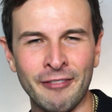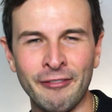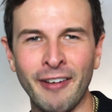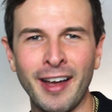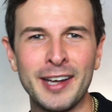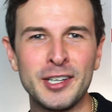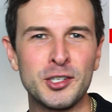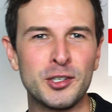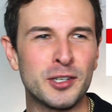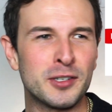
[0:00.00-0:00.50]
if
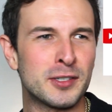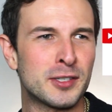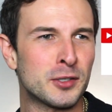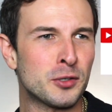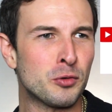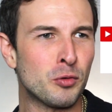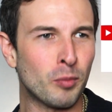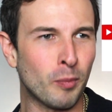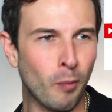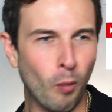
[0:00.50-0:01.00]
I should
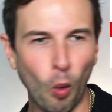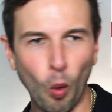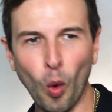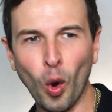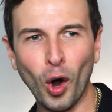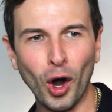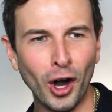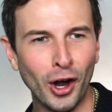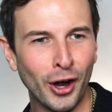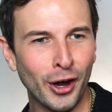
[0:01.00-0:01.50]
do
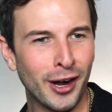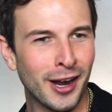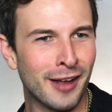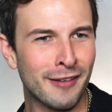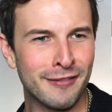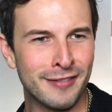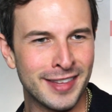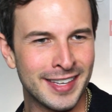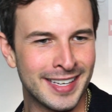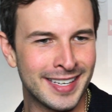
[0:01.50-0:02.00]
more
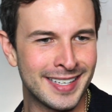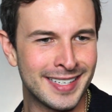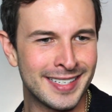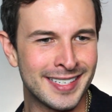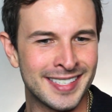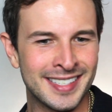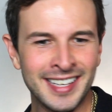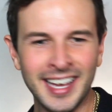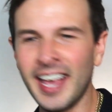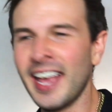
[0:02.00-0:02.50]
of
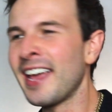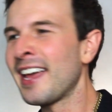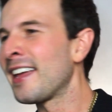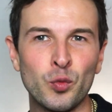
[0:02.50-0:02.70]
these.